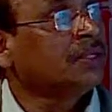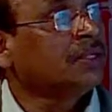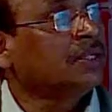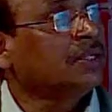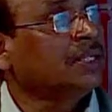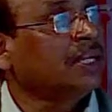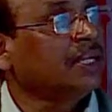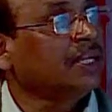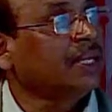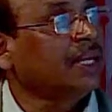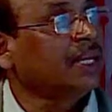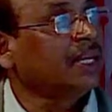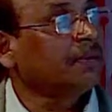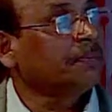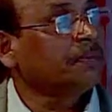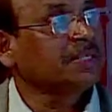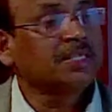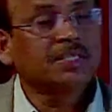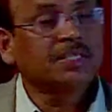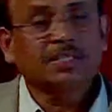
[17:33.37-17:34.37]
Then K
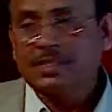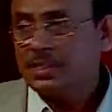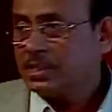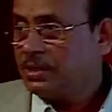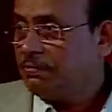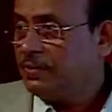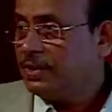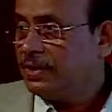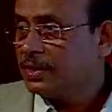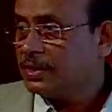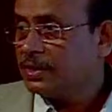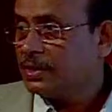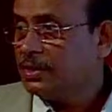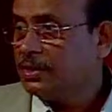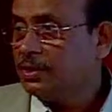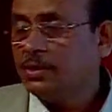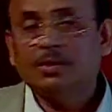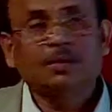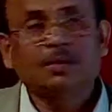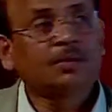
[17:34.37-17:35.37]
represents the stiffness,
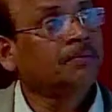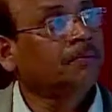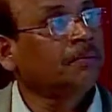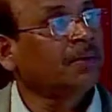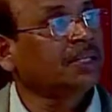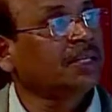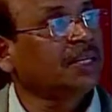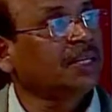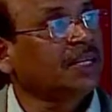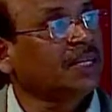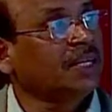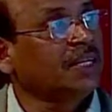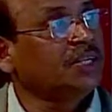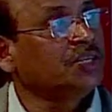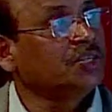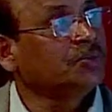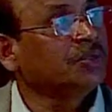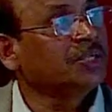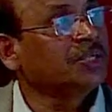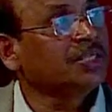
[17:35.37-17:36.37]
but the real
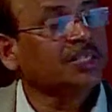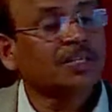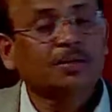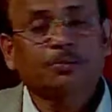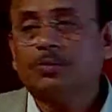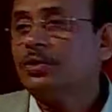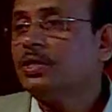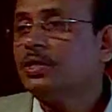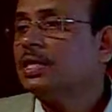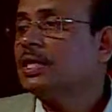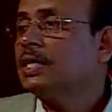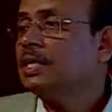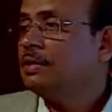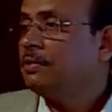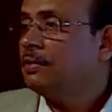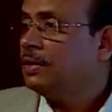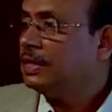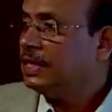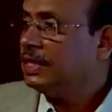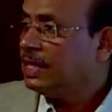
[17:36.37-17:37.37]
issue is about
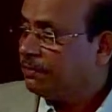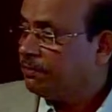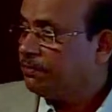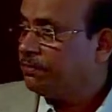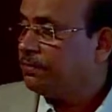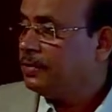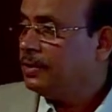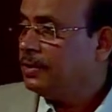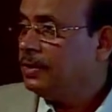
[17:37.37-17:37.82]
F.